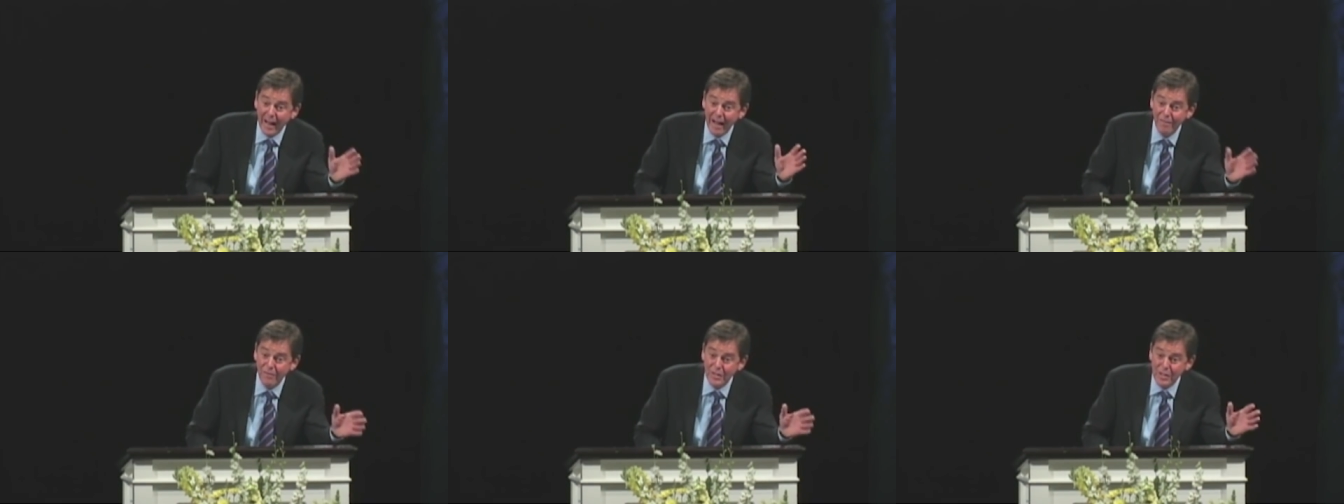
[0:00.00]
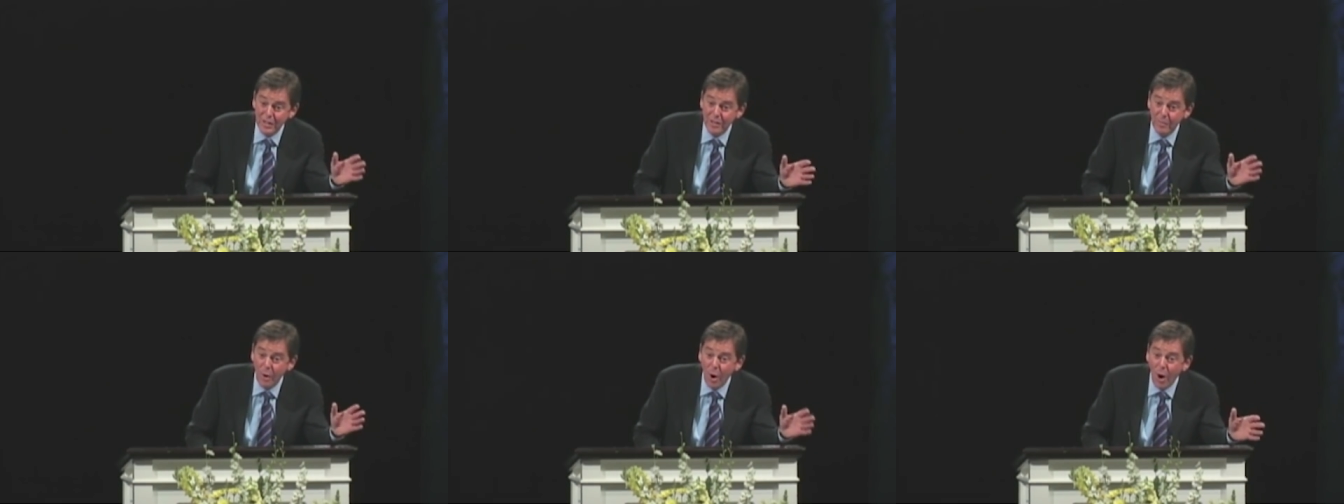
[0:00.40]
I visit
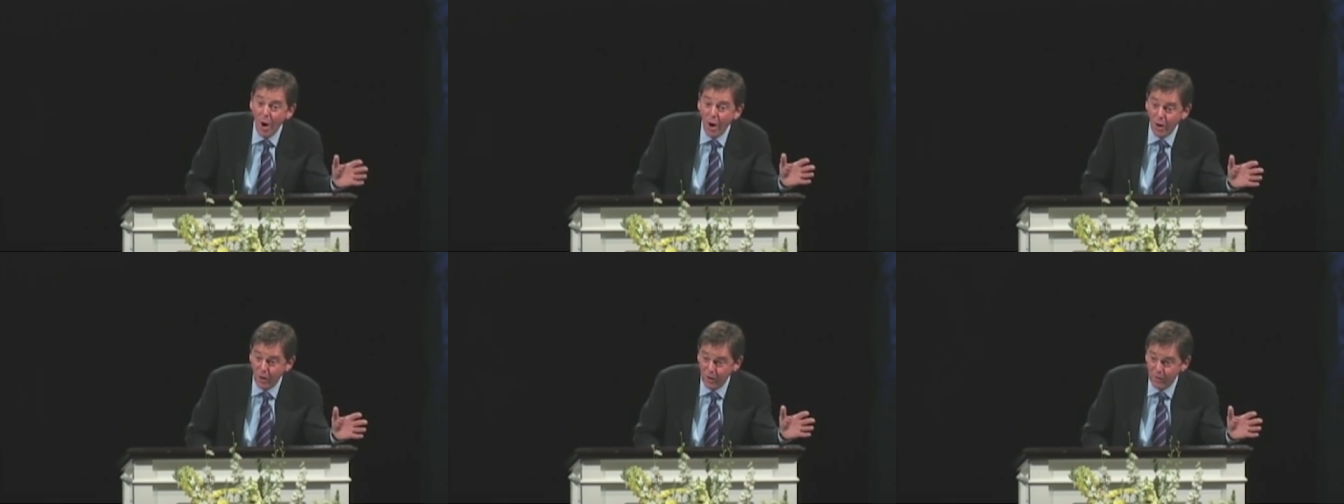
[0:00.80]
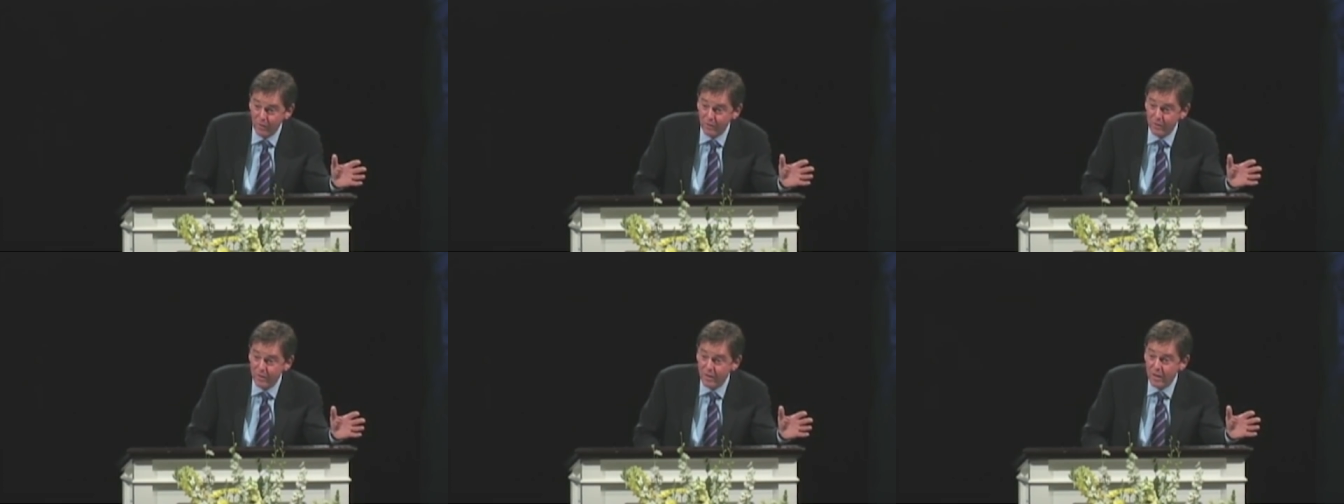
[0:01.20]
them
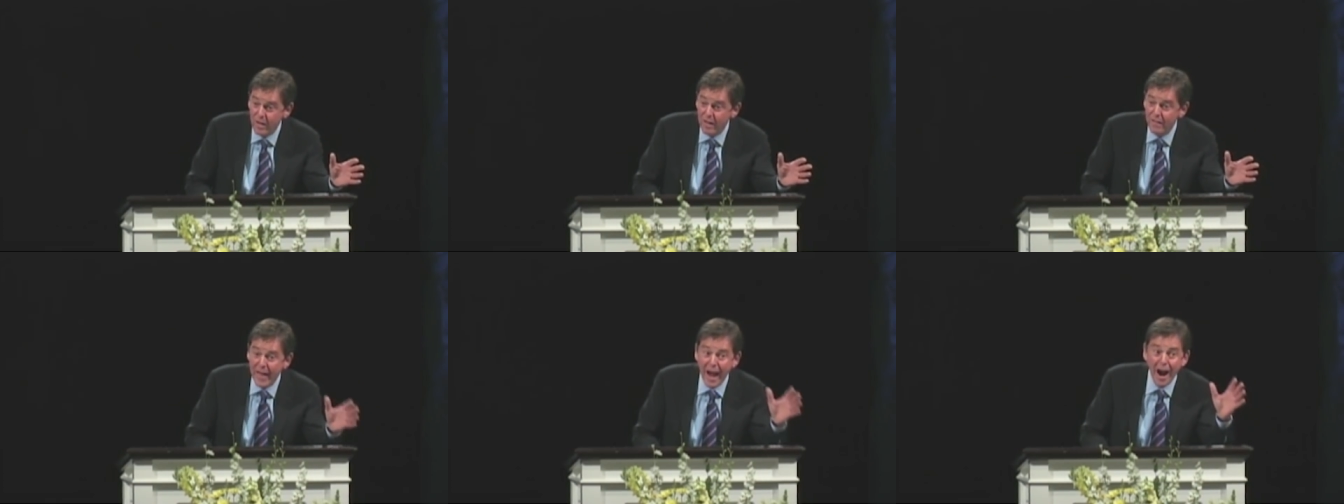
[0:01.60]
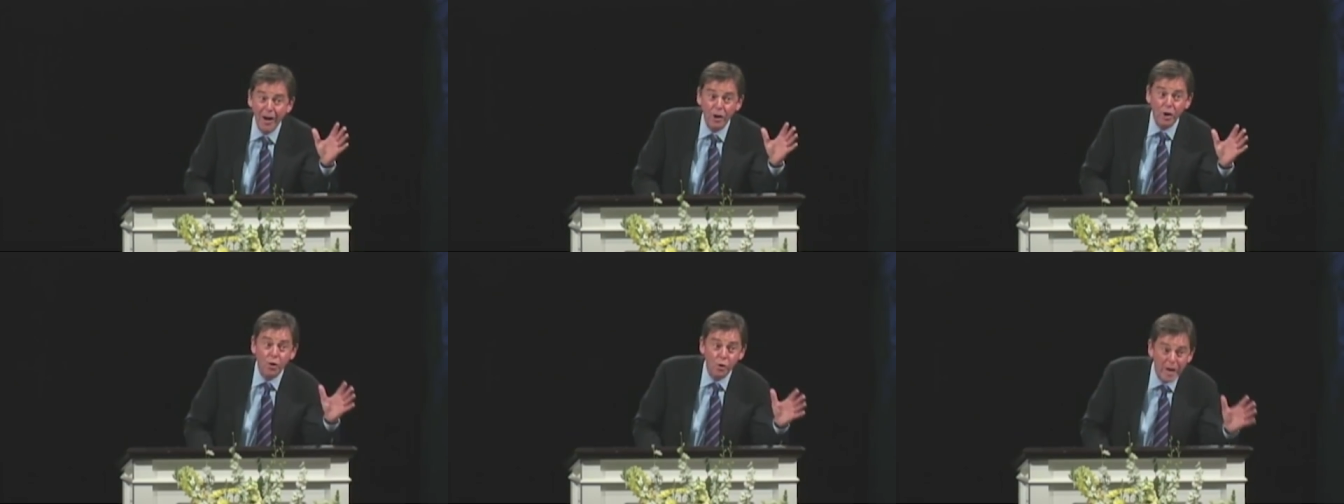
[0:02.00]
all. They are
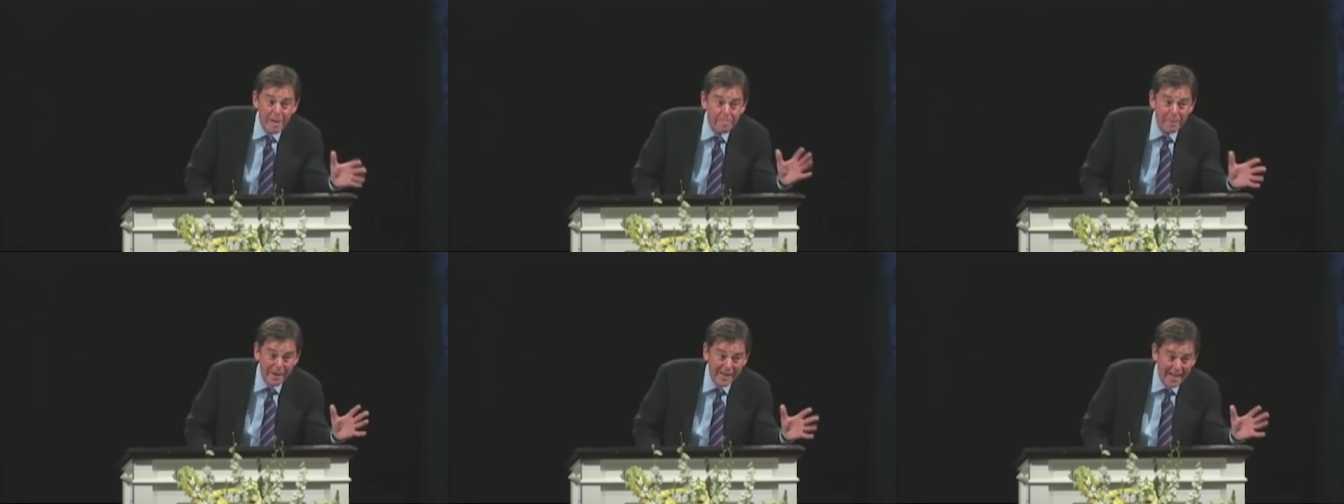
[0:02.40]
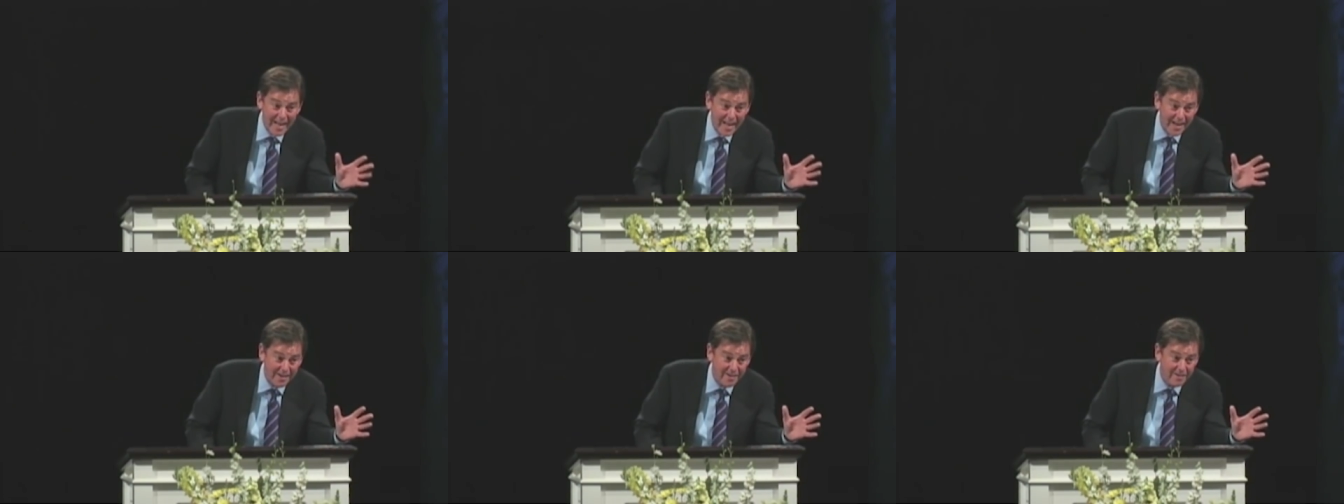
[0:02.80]
creeping
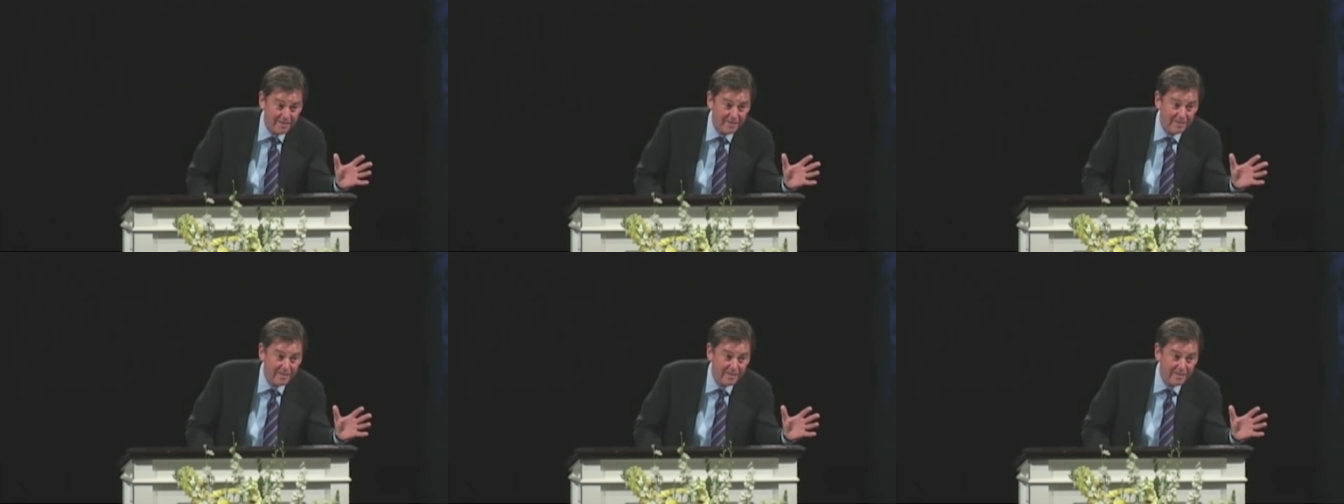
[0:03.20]
in.